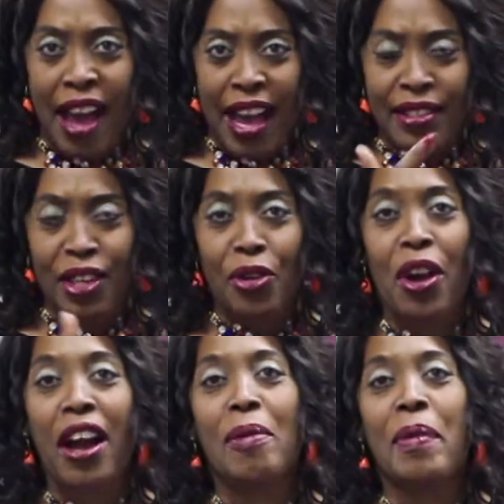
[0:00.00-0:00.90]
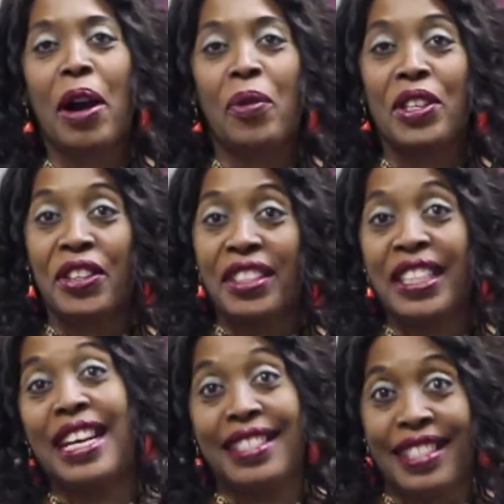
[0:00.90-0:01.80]
I see you come back with your
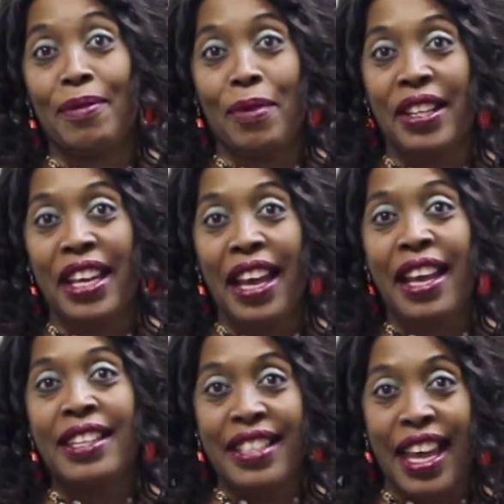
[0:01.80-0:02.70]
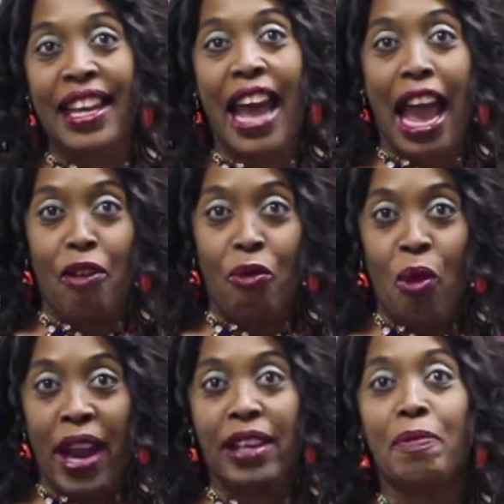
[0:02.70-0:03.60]
testimony saying, I
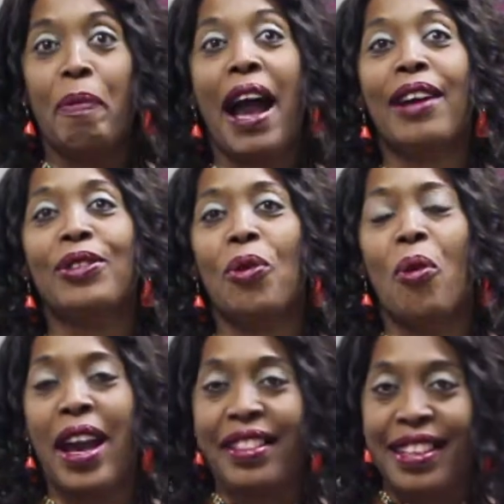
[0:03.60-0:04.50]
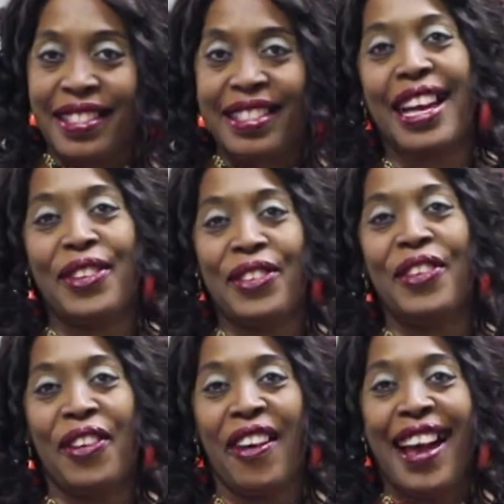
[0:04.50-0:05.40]
went back to where they said
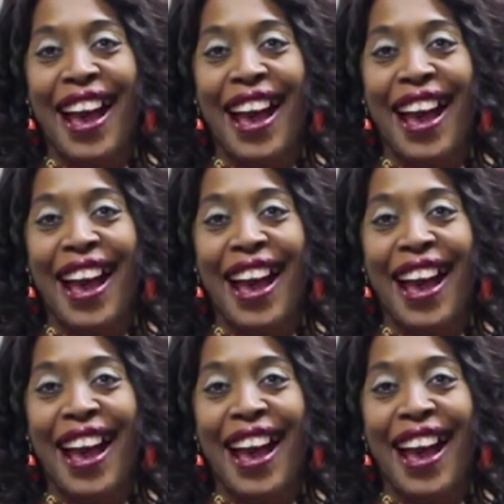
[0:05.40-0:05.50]
no,